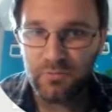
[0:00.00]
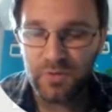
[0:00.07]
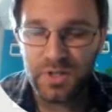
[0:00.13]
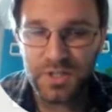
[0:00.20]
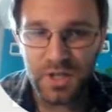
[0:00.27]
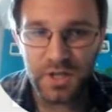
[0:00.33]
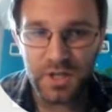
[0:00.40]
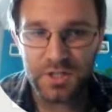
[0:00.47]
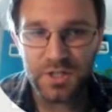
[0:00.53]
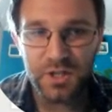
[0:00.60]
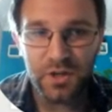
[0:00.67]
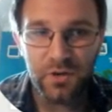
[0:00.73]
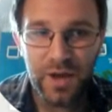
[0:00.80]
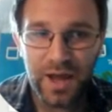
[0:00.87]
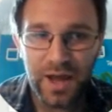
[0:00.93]
research to
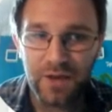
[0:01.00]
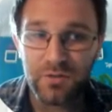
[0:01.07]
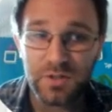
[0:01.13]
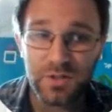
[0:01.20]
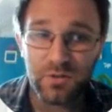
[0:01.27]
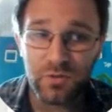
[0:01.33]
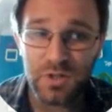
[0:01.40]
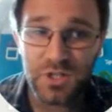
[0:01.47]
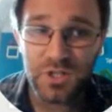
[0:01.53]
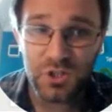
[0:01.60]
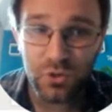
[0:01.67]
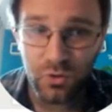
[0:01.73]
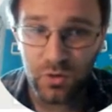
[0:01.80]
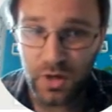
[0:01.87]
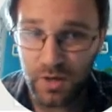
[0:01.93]
do. How does Laura
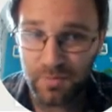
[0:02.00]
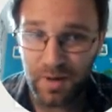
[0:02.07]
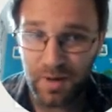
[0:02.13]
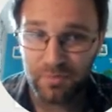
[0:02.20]
store her